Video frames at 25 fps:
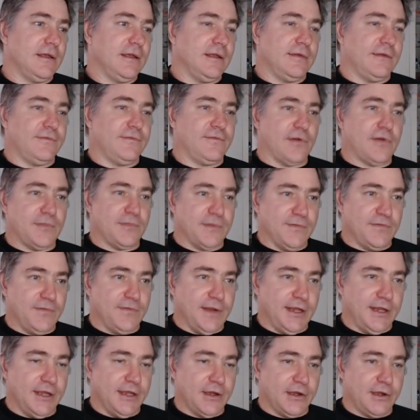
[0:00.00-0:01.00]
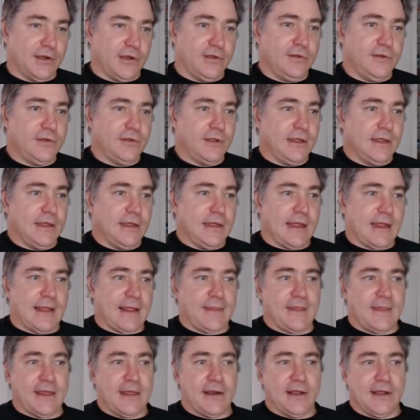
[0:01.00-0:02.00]
from the video
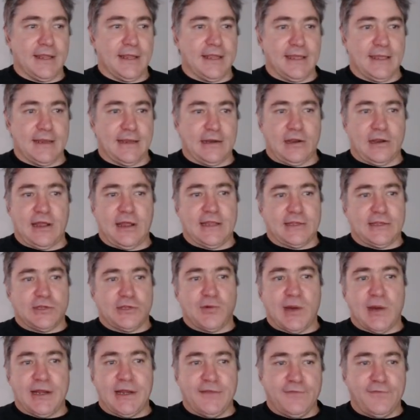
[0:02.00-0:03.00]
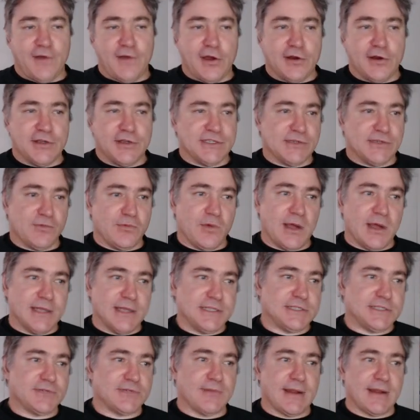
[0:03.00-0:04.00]
and then I get like 20 photos at
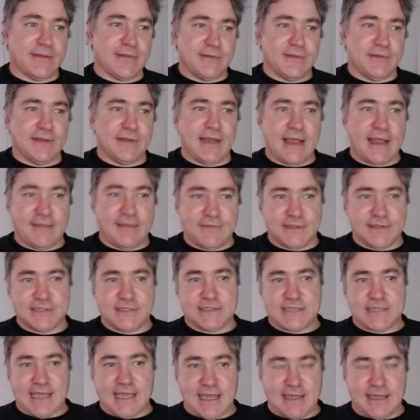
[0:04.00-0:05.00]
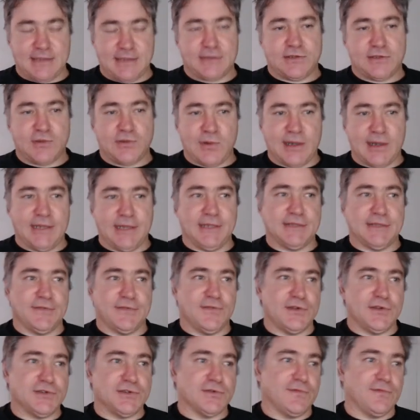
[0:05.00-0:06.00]
once rather than having to take 20
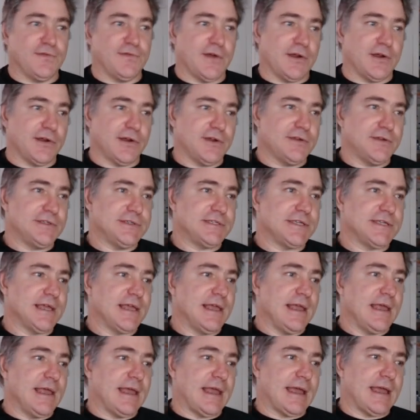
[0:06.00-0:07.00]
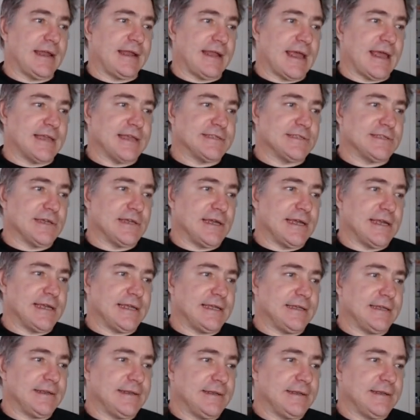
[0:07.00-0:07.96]
individual photos. And as I